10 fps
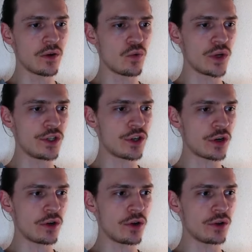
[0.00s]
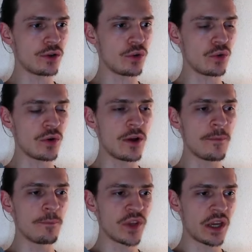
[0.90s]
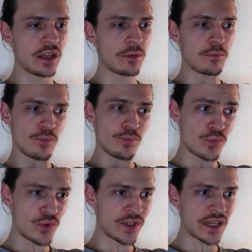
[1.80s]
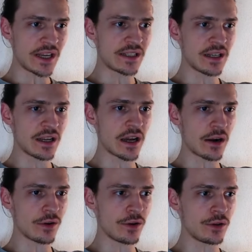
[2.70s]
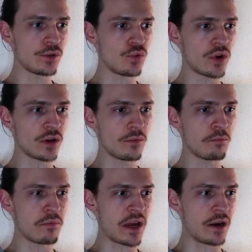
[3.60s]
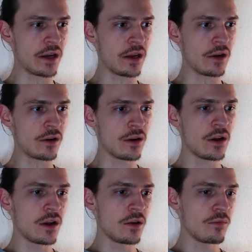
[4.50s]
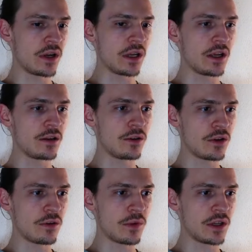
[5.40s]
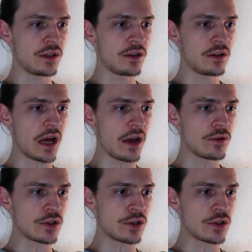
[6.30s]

which are going to hit precisely are going to work better here. But again, not a big deal, I was